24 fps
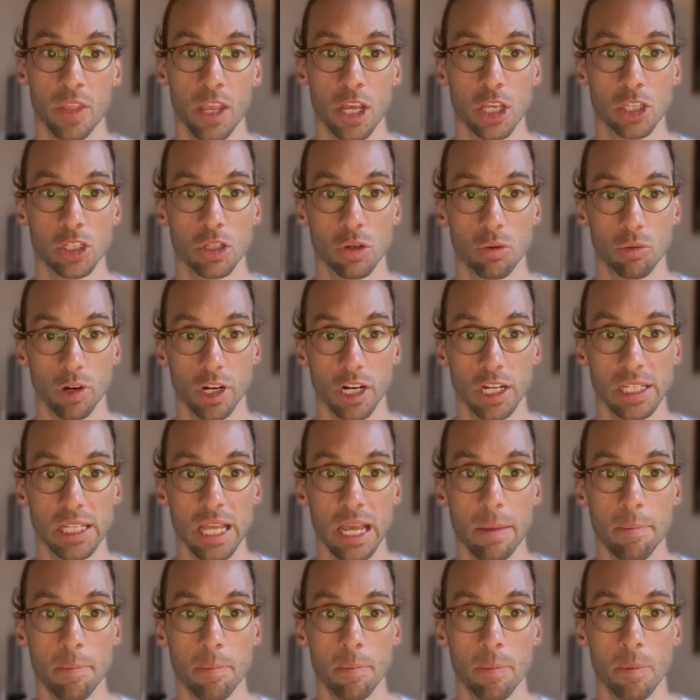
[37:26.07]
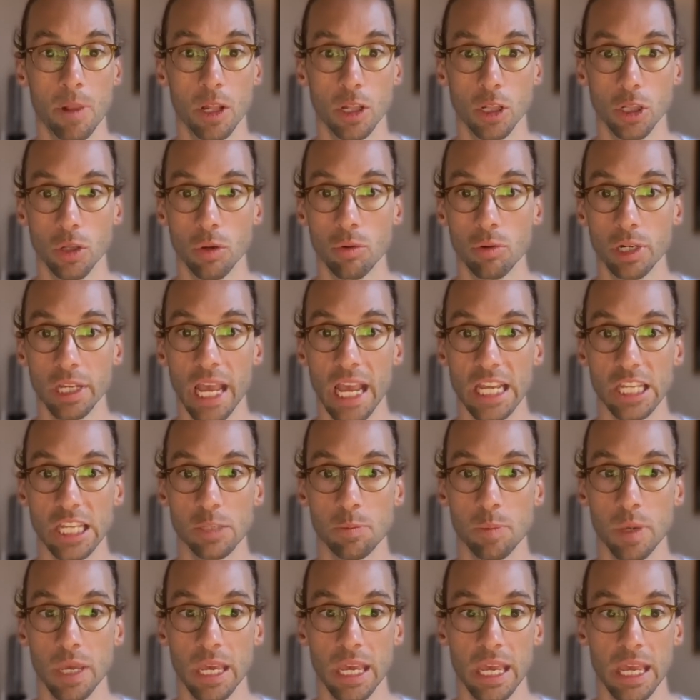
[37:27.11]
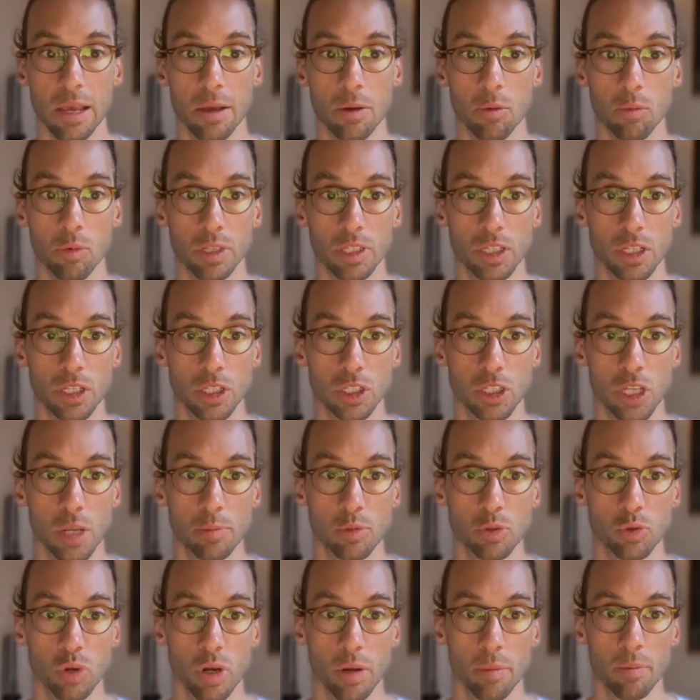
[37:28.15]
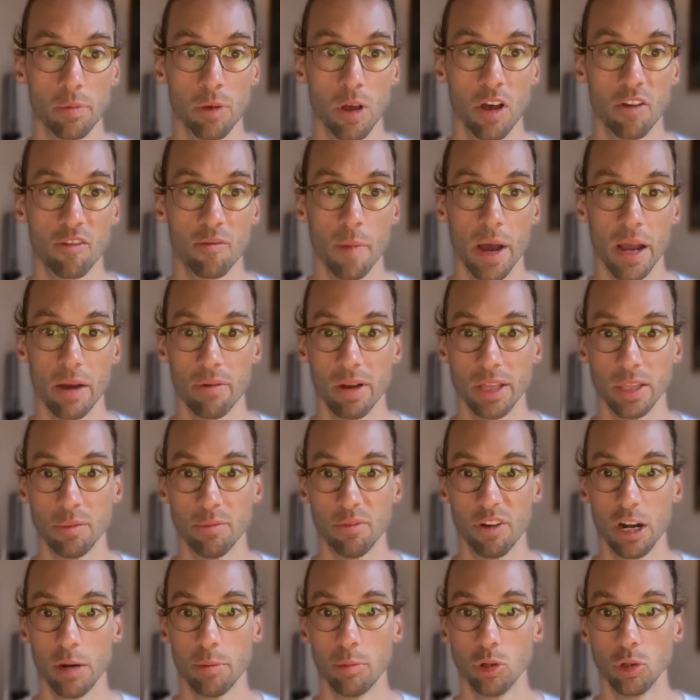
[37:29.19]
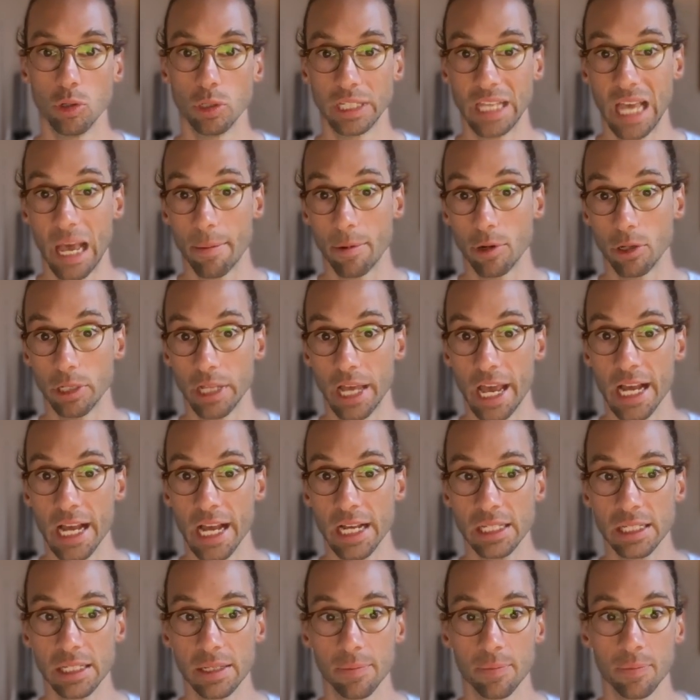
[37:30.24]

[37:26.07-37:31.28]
So we're going to say lowercase p with the subscript of my random variable capital X,